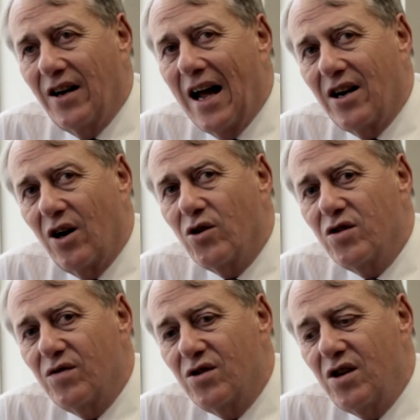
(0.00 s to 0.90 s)
had lots
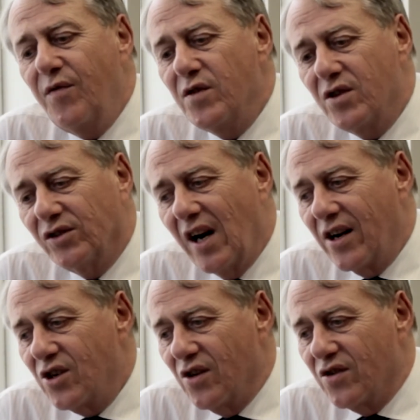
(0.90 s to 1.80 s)
of different
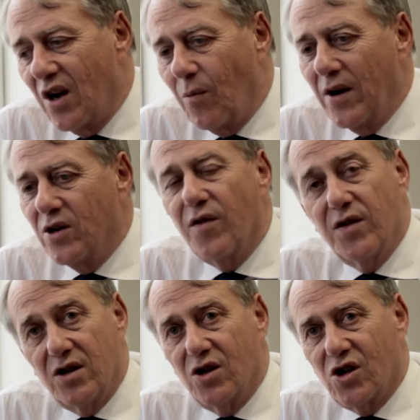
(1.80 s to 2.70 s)
directions. I went off
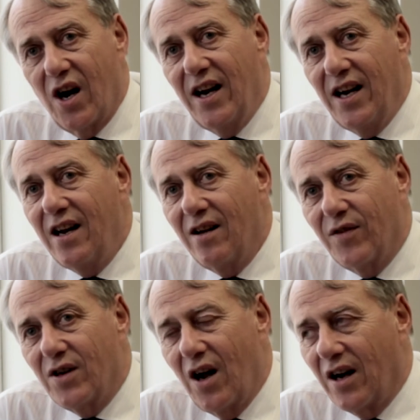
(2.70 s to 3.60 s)
into training
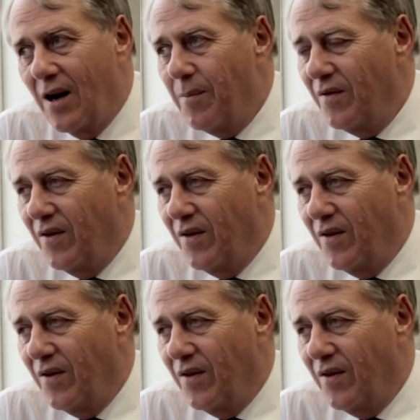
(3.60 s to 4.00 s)
for a couple of